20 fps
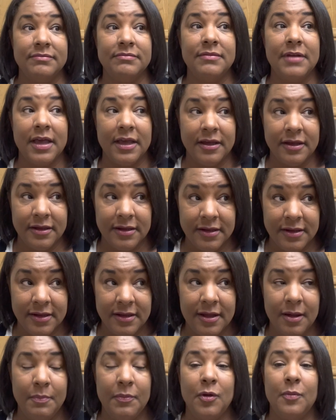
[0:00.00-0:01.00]
a
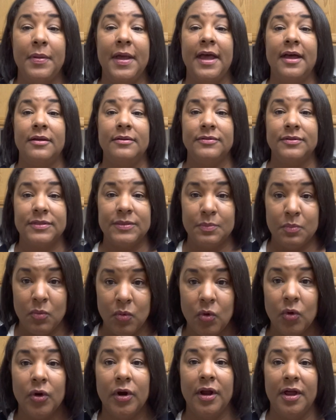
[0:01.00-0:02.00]
couple pounds
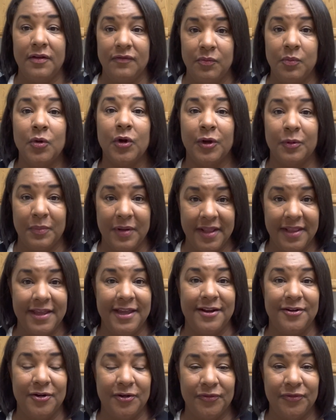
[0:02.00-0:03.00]
more of pork belly
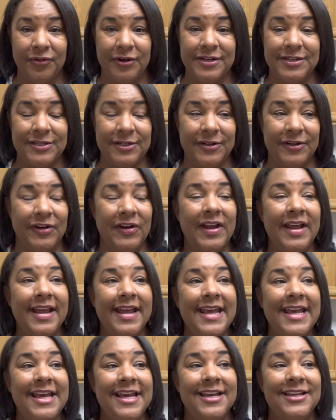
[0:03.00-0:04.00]
in our freezer.
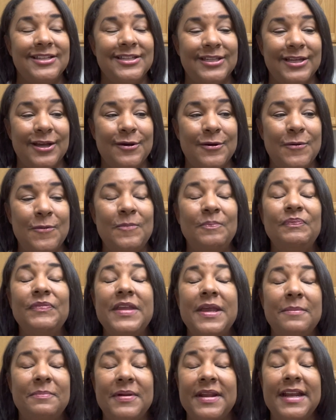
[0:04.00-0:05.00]
So,
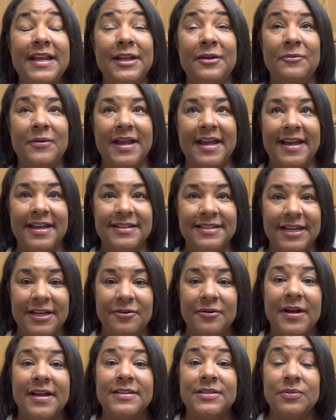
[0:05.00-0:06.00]
but anyway, I
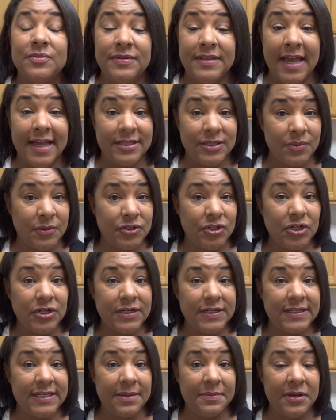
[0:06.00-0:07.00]
digress. That's what you're going
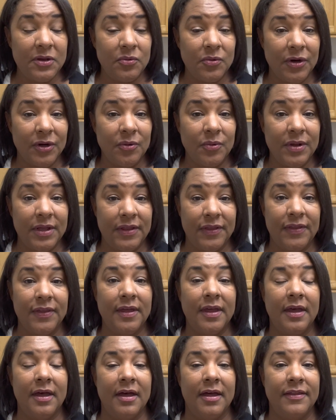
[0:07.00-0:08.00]
to see me work with
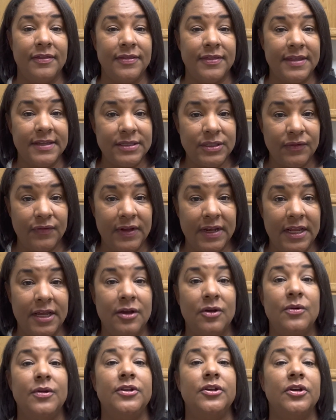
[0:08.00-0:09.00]
on this
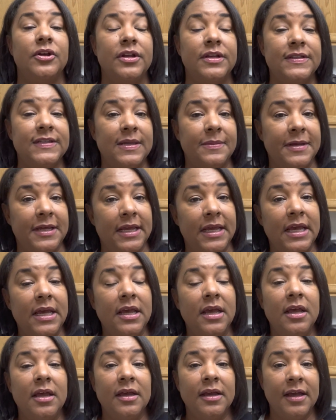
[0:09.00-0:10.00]
video. And you're going to see me
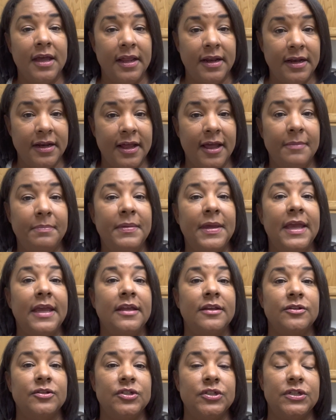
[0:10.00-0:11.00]
cut it up
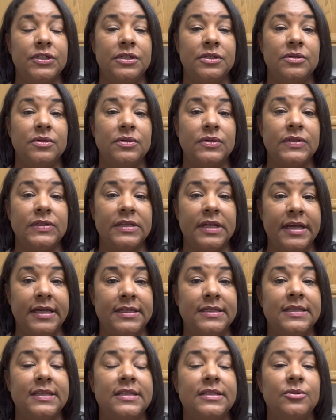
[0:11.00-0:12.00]
into
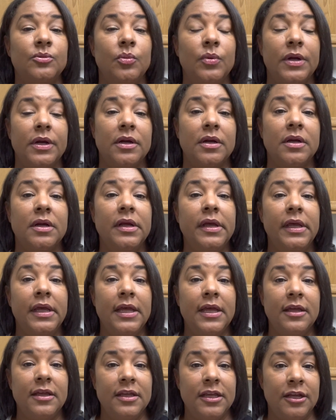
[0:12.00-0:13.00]
slices where,
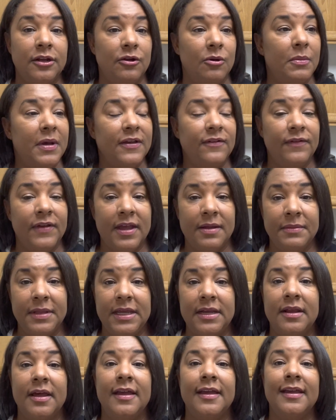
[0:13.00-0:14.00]
my family
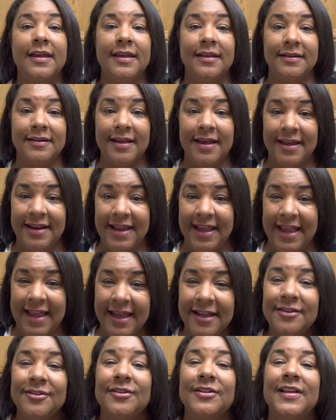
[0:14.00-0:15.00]
and I can kind of
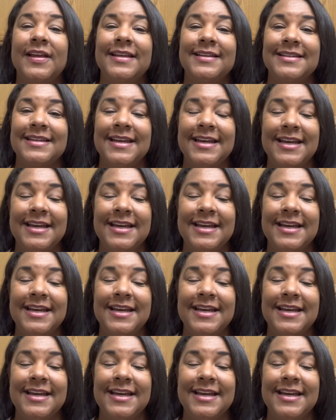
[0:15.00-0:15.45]
handle it.